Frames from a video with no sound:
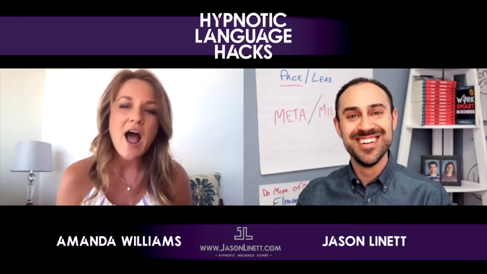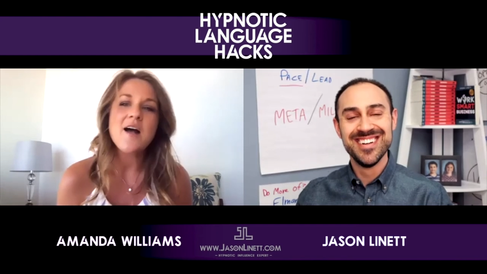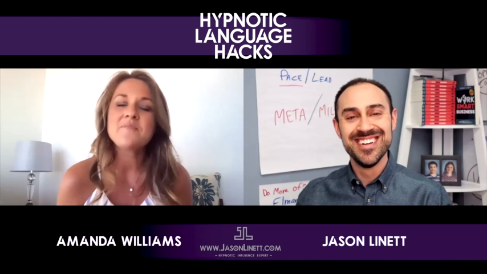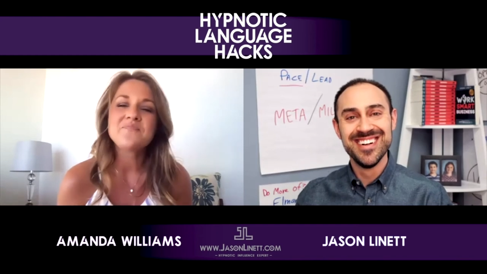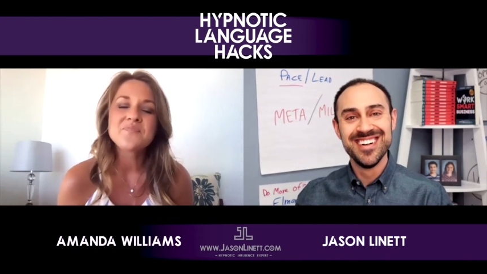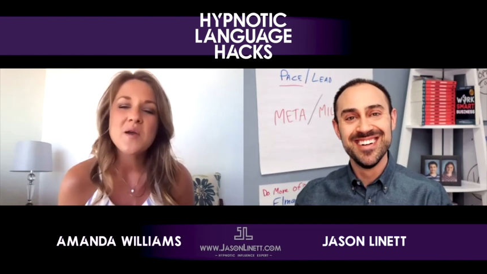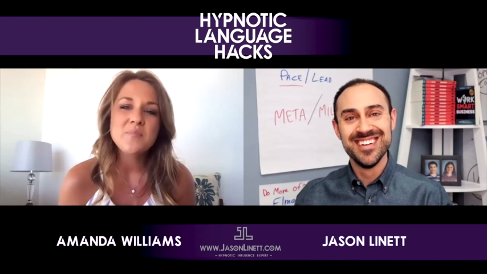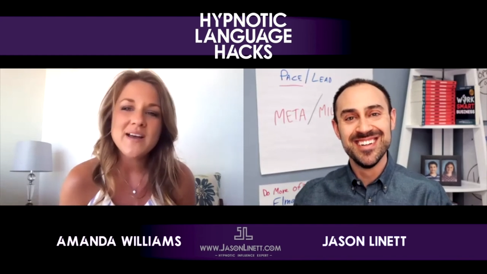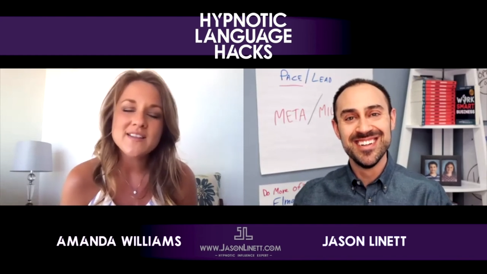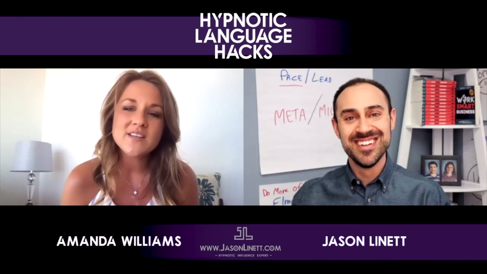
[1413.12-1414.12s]
Speaker 1: um,
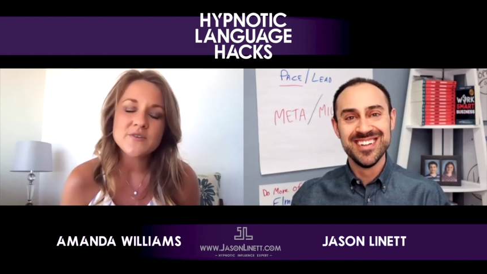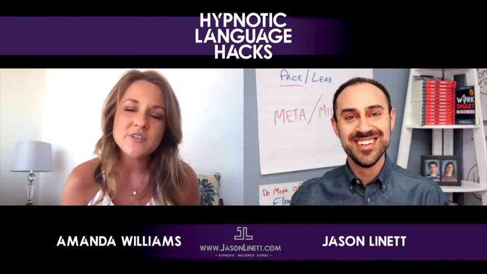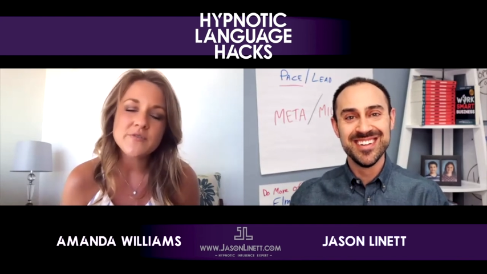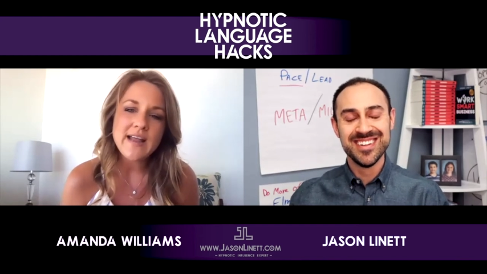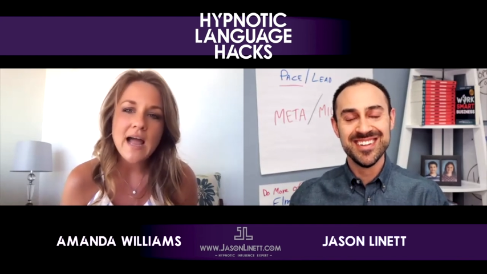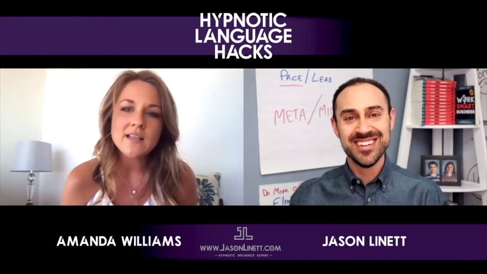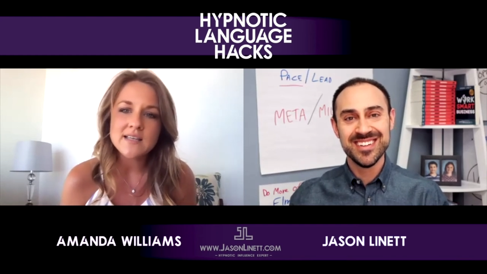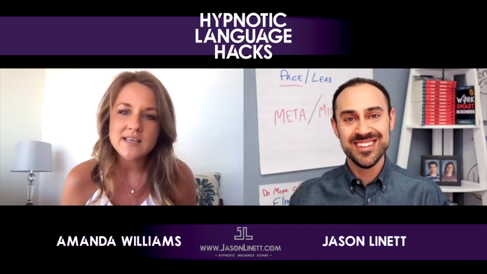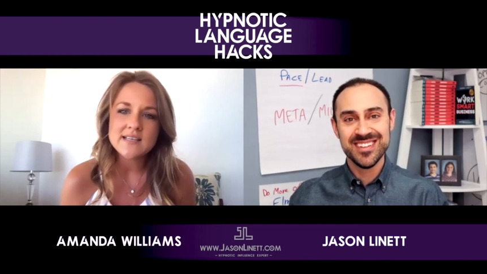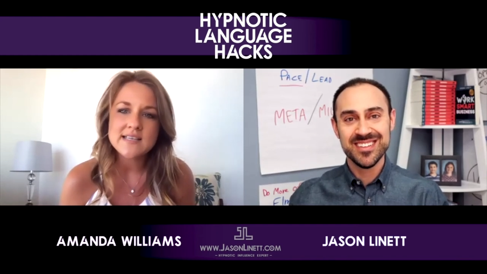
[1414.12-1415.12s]
but the the
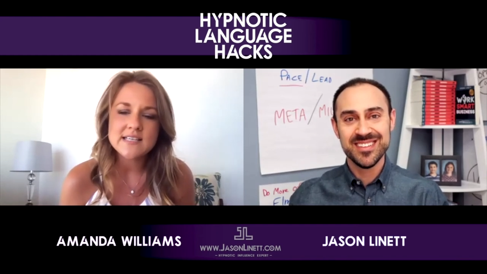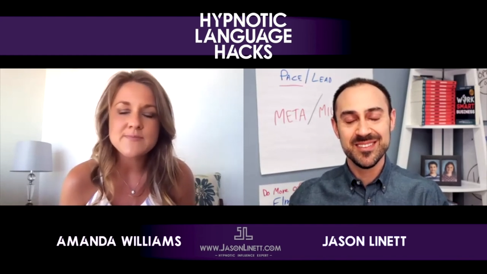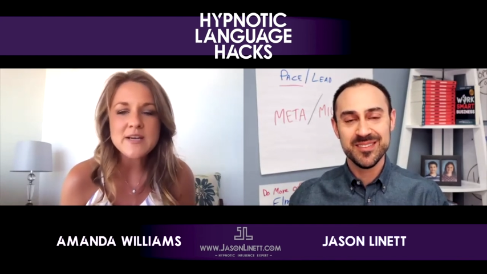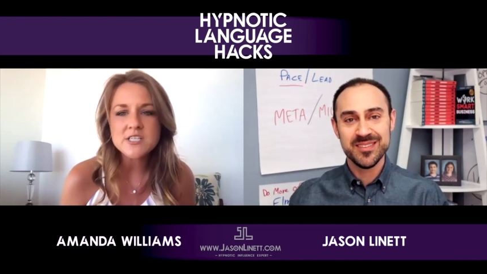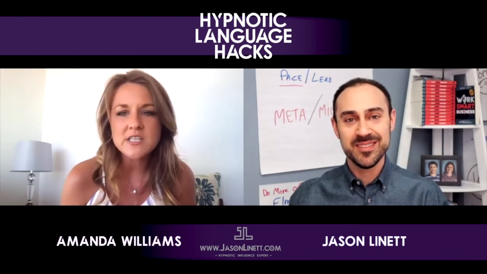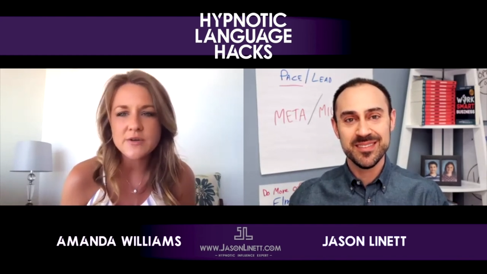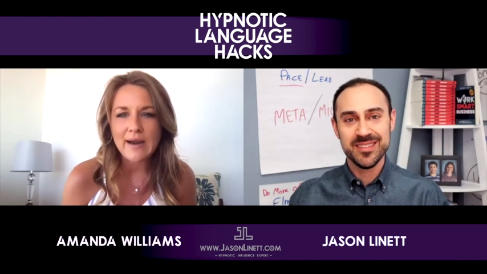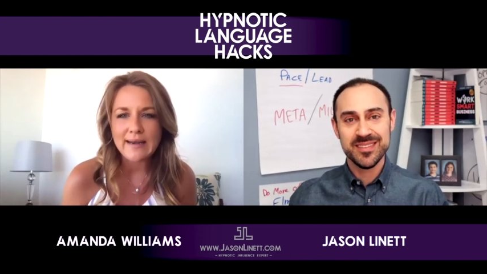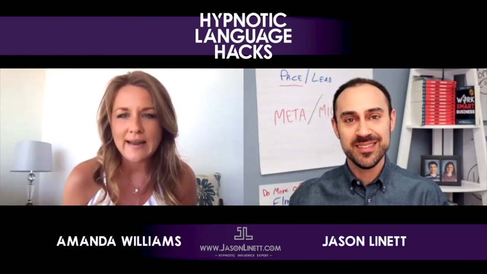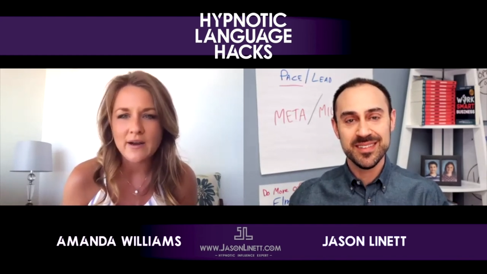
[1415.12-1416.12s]
reality is and especially
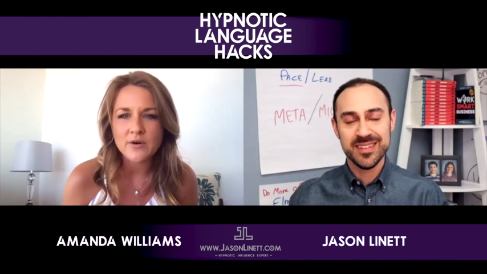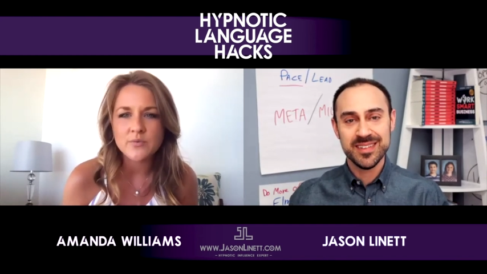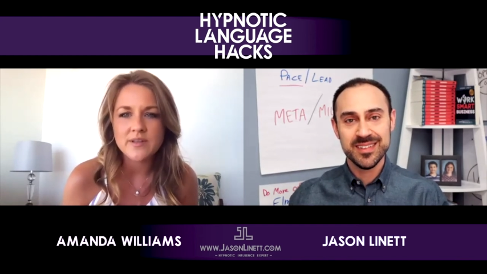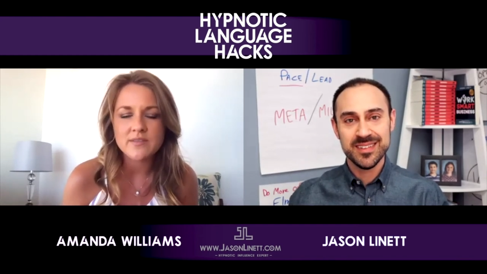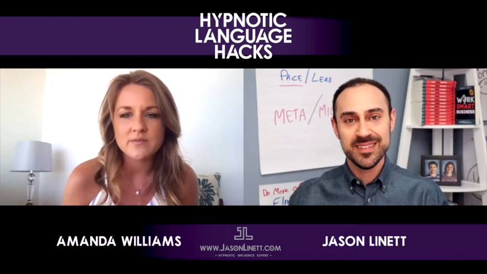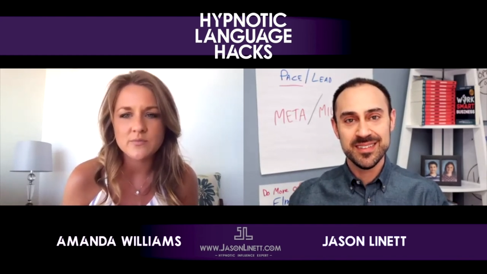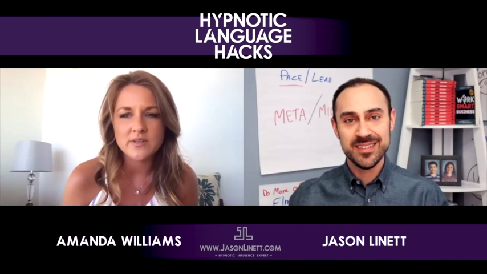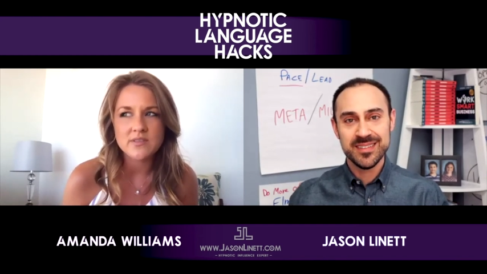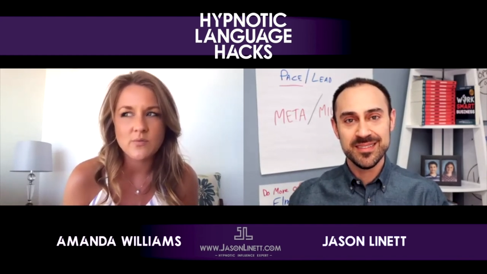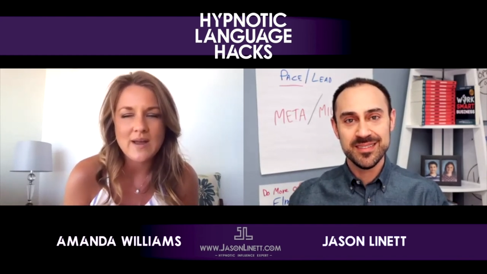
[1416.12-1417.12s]
right now with
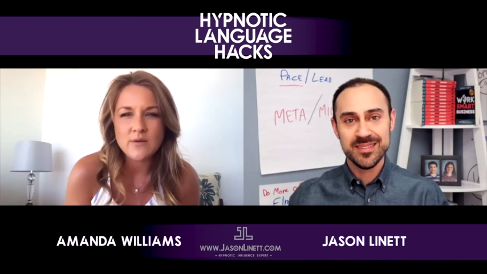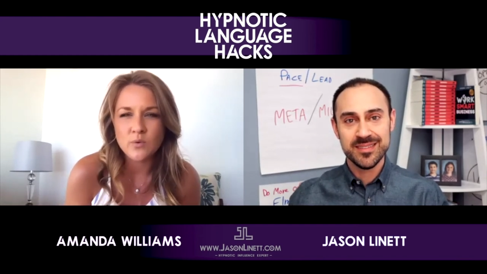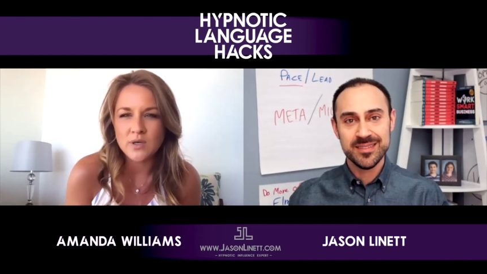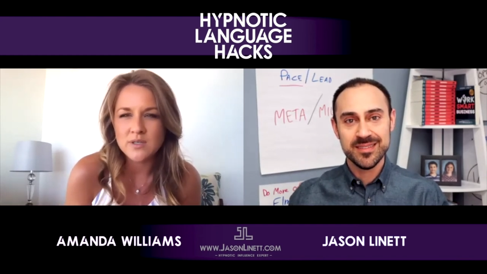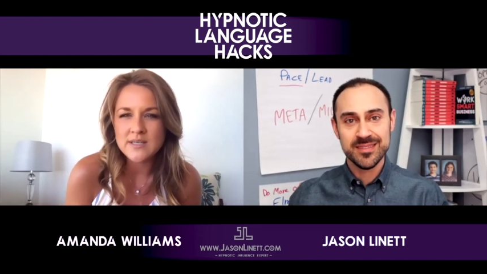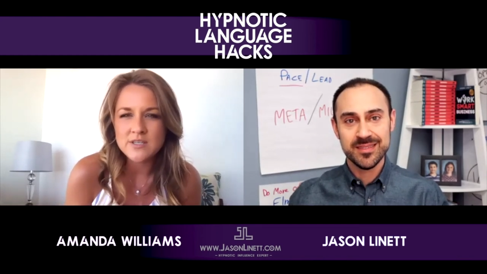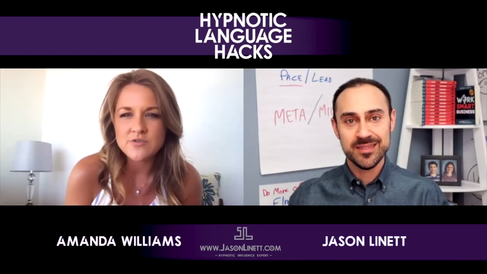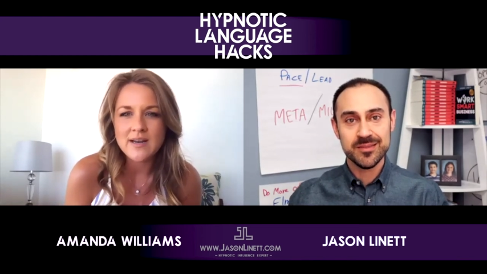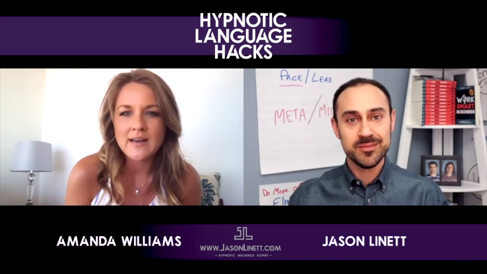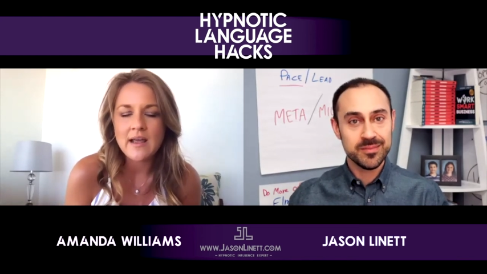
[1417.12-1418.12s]
with the way the world
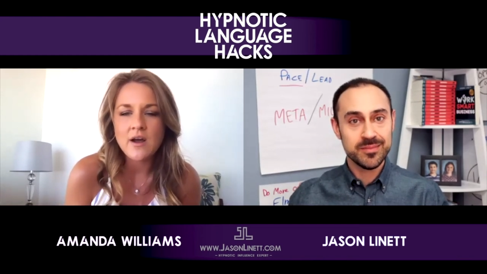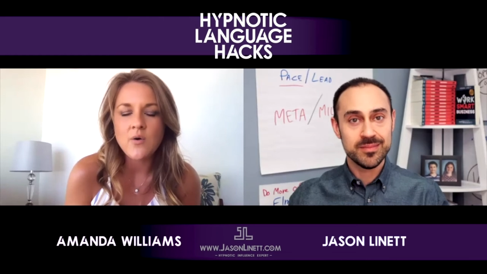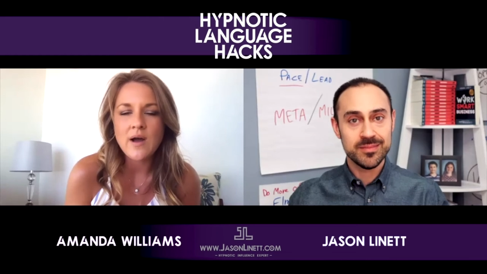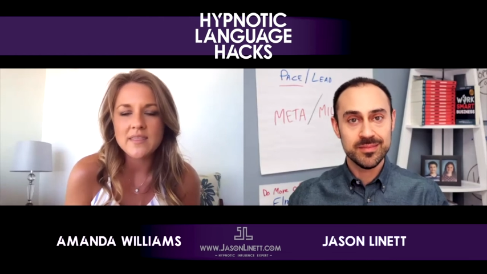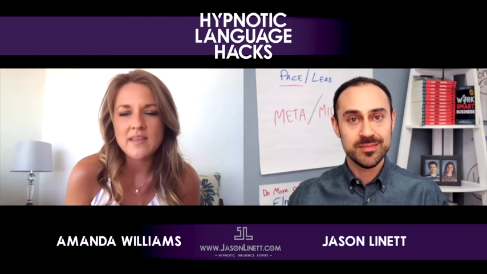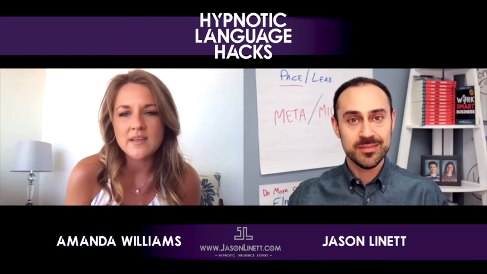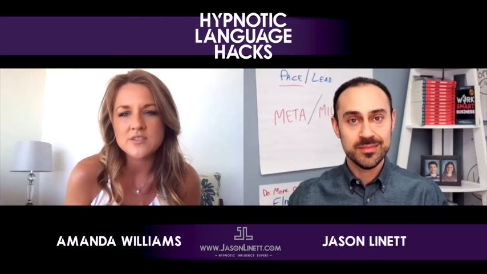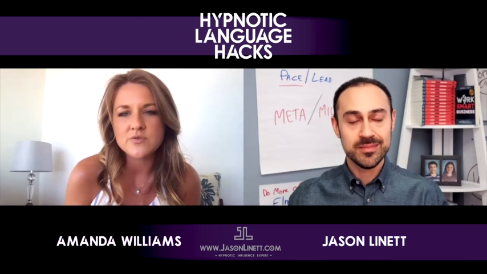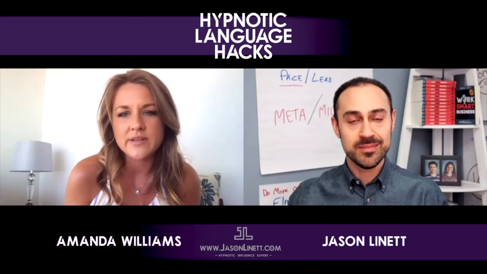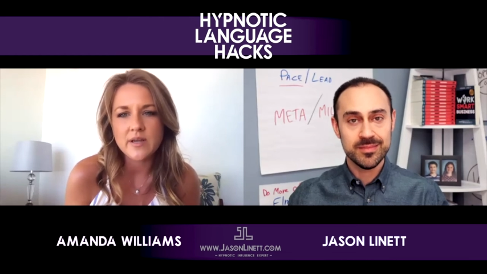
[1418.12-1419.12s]
is right now I think
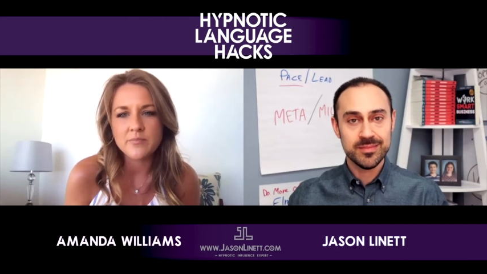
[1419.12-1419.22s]
it's really